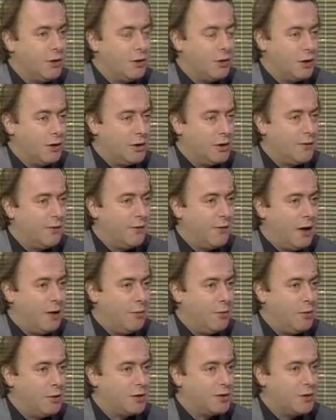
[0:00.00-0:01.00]
to your nearest
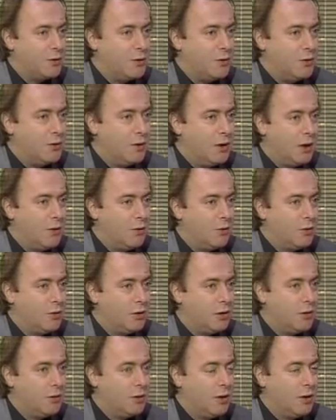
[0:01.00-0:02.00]
fine bookstore and
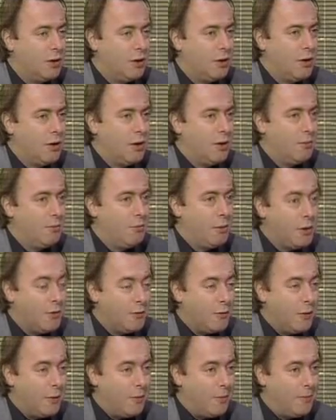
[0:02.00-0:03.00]
order
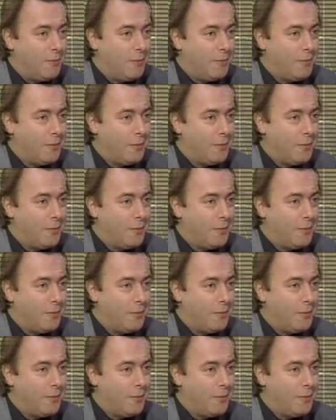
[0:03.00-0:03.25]
both of them.